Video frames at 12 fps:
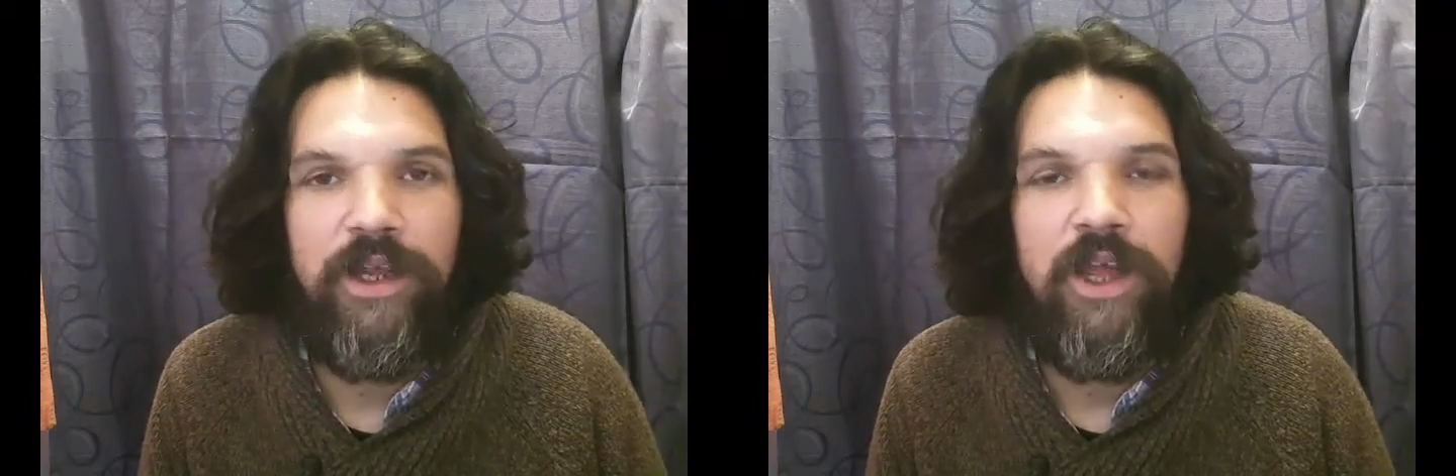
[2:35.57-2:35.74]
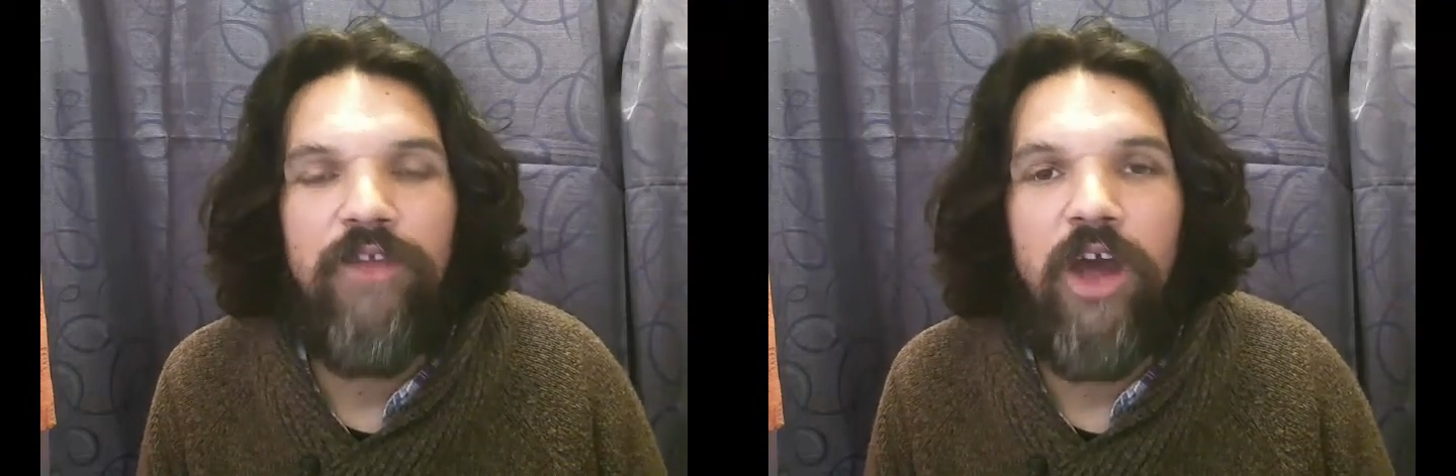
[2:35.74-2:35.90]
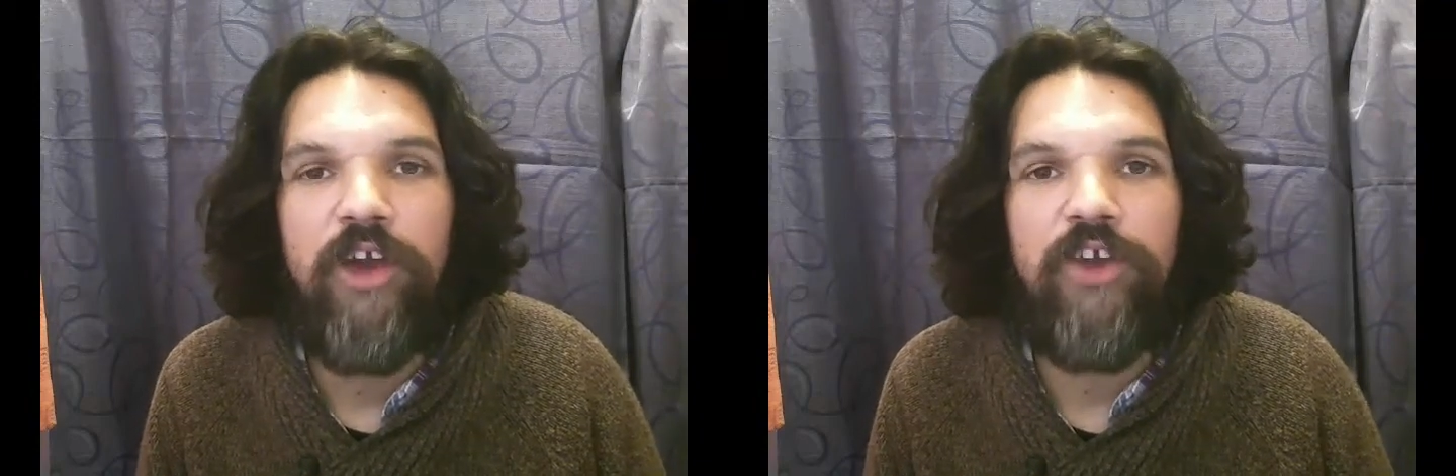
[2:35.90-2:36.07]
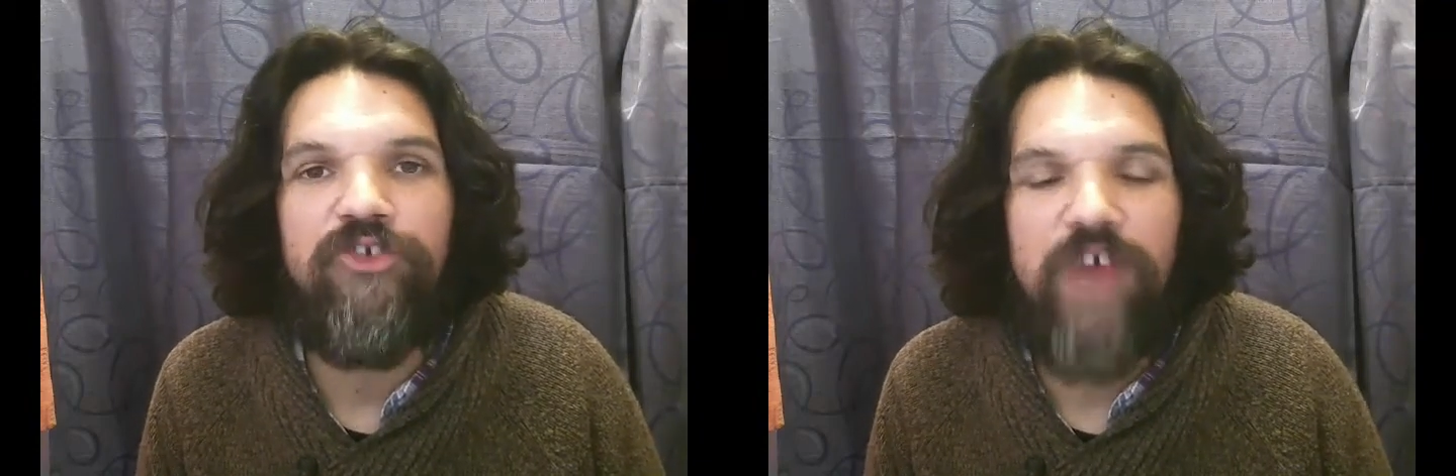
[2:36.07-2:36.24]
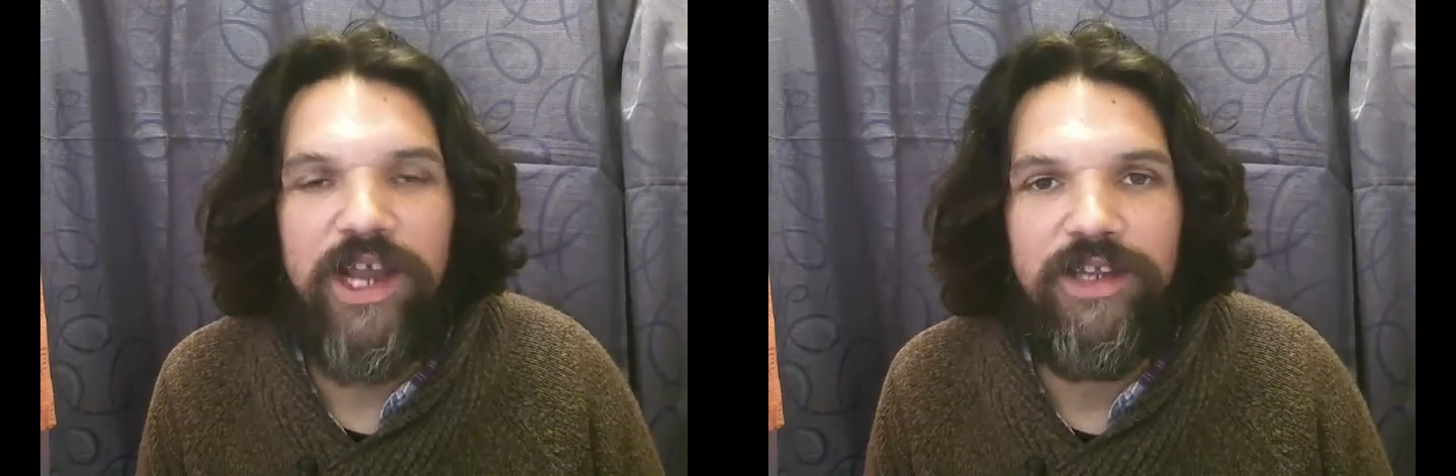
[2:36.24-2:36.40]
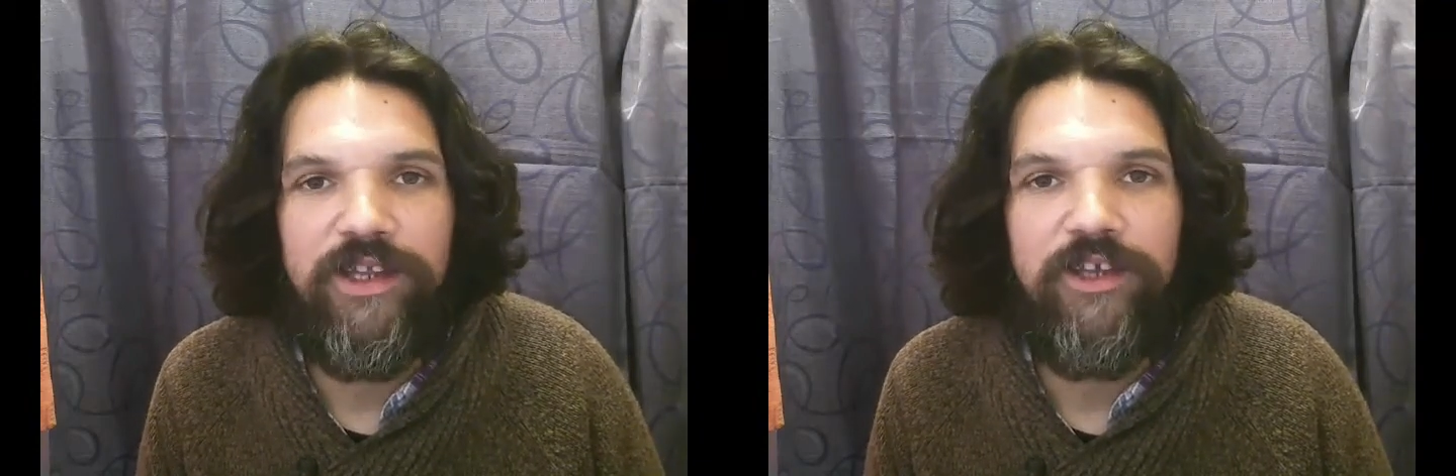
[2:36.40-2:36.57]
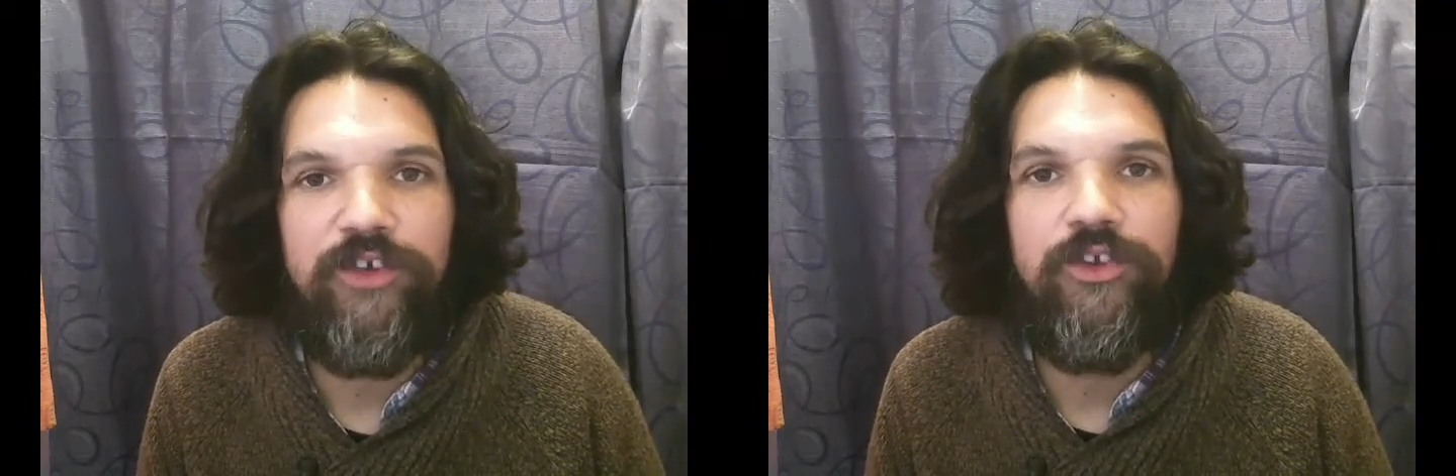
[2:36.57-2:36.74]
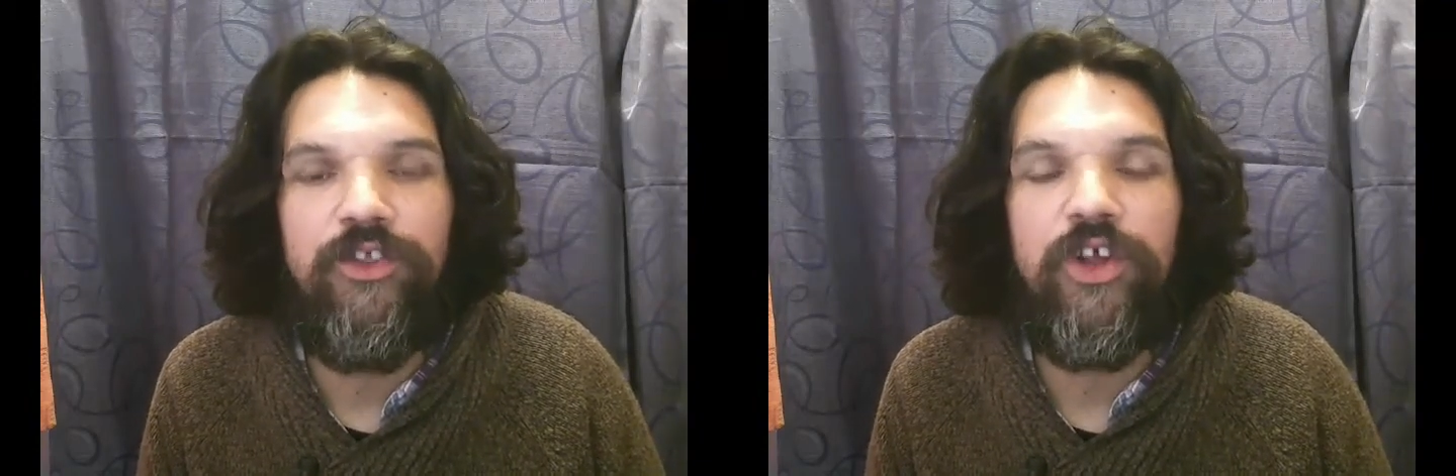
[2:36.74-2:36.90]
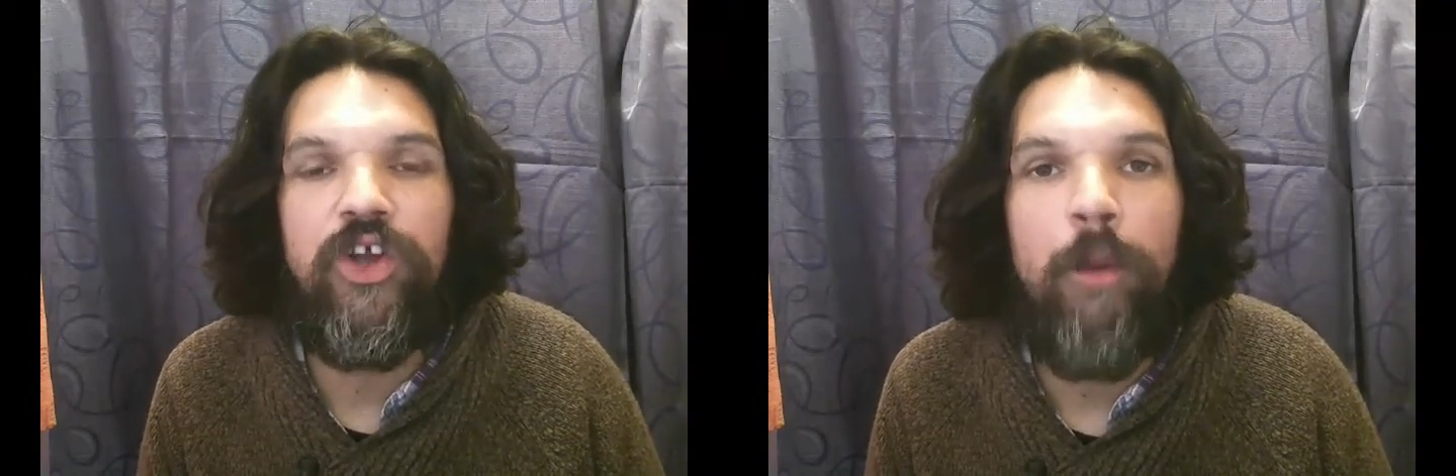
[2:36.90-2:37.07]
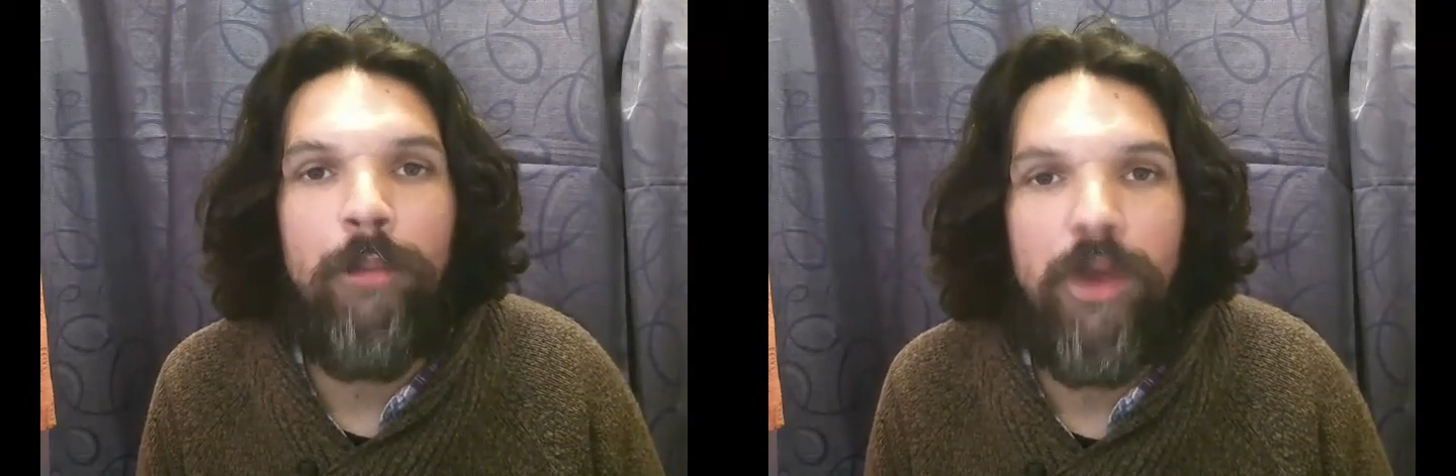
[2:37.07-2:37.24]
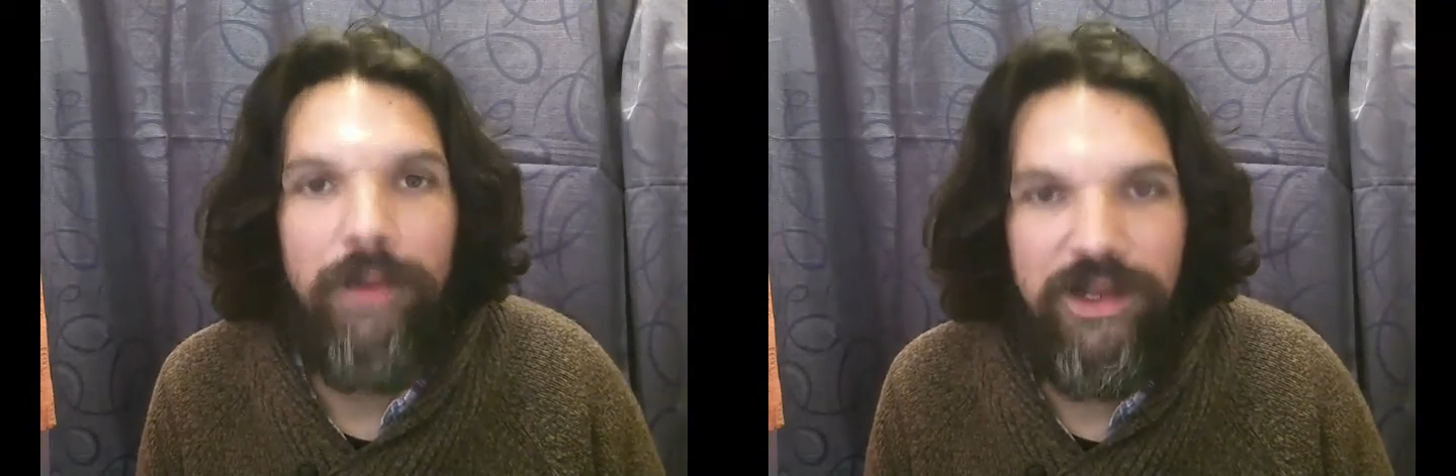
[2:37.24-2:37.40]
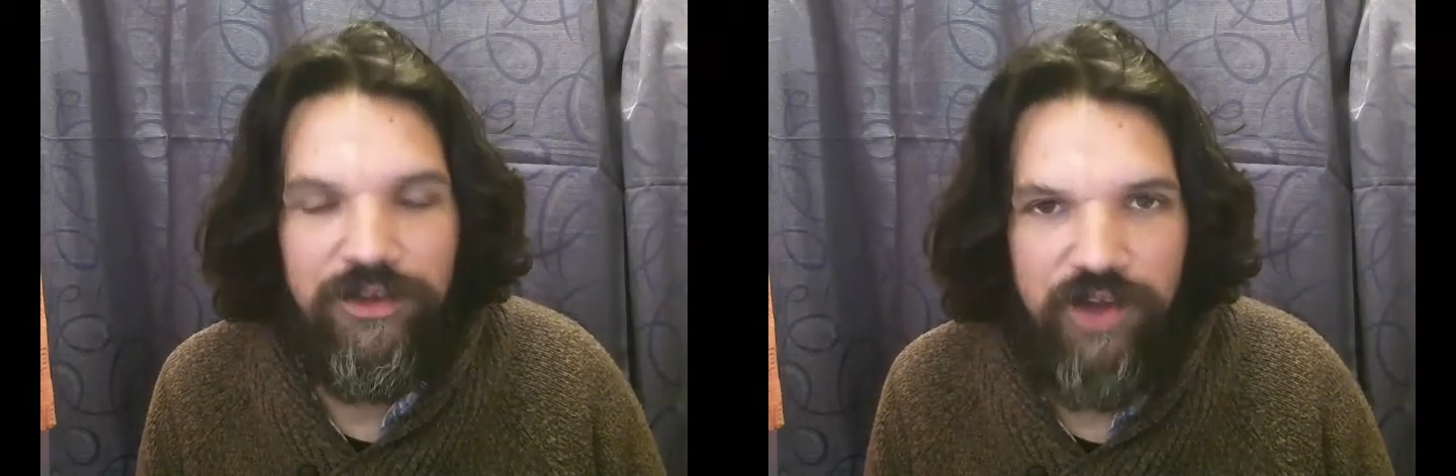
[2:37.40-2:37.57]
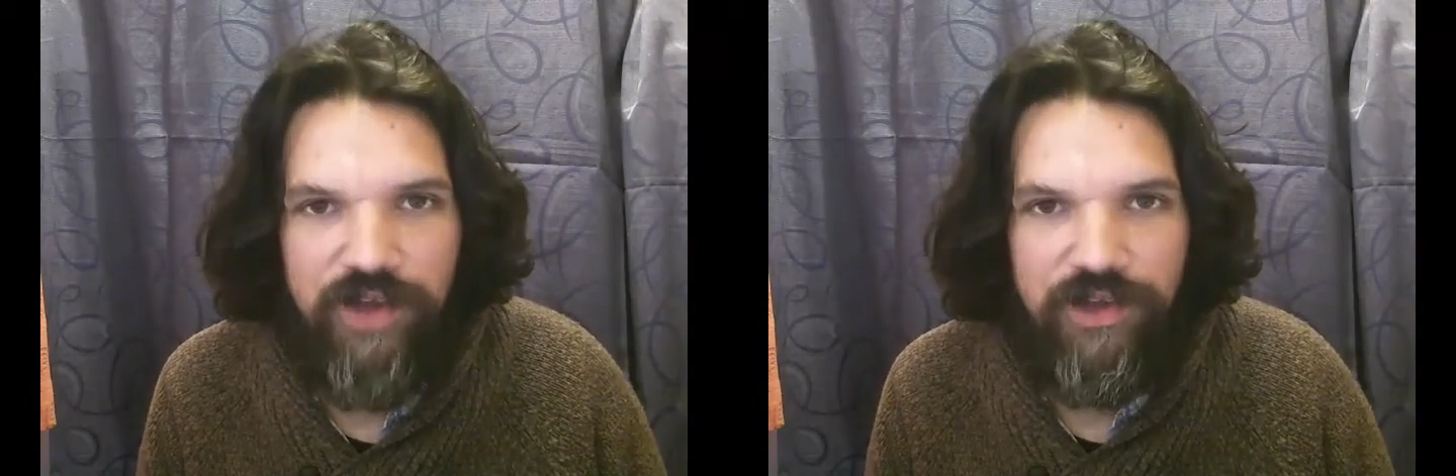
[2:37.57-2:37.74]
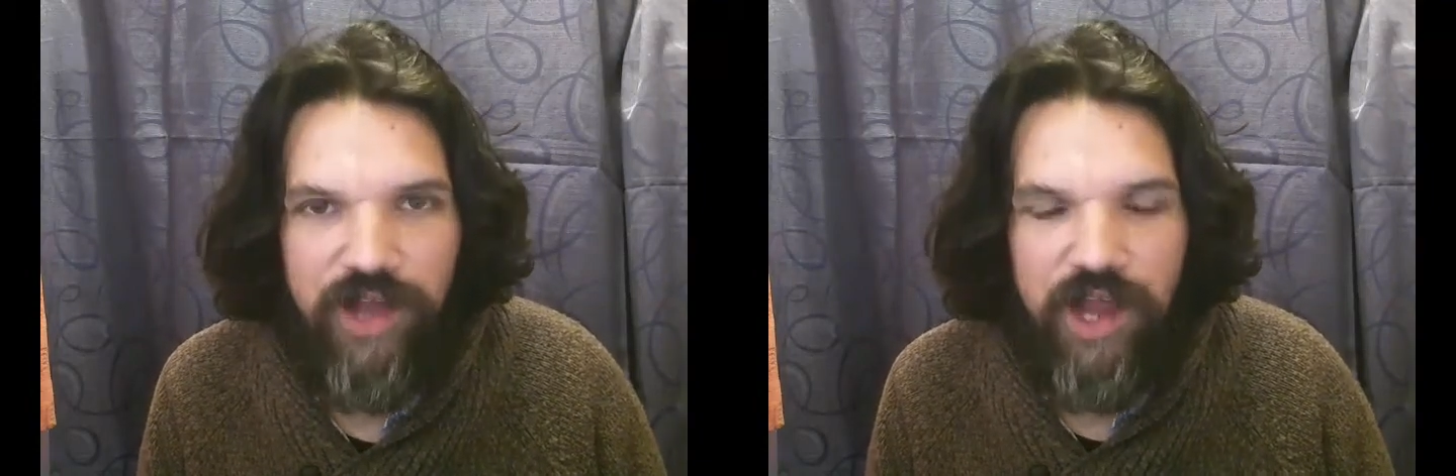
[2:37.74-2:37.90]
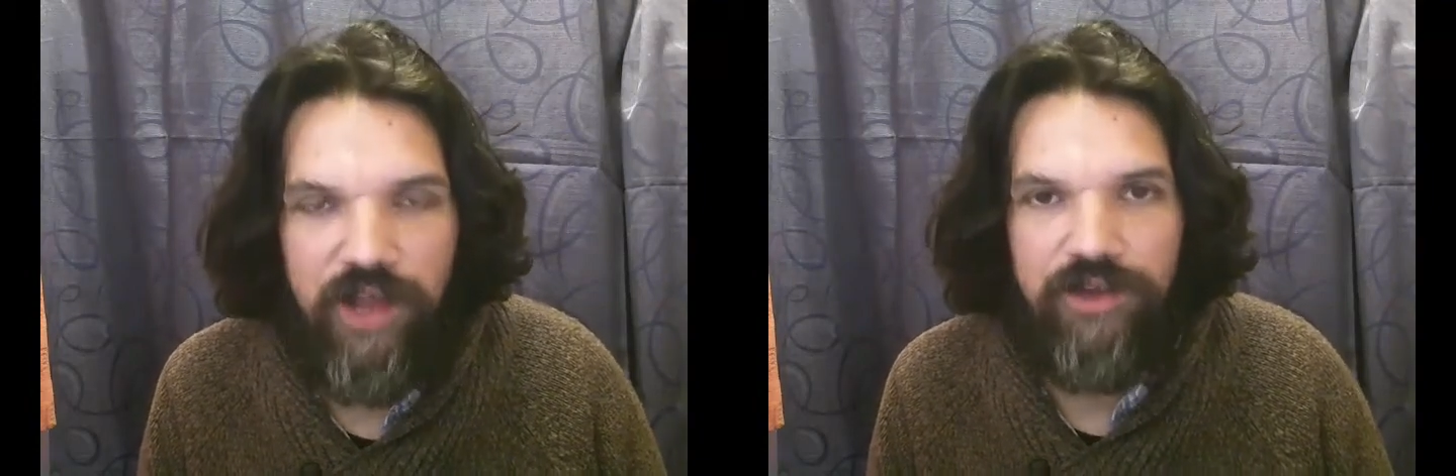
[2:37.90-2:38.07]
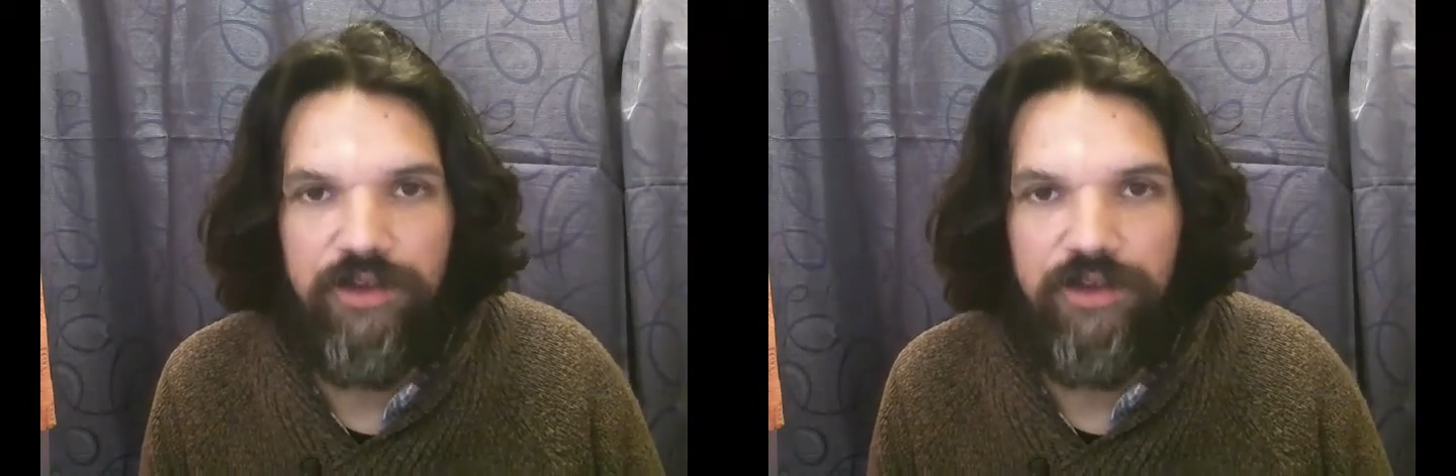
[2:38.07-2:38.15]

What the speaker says: that are attracted to the complementary sex.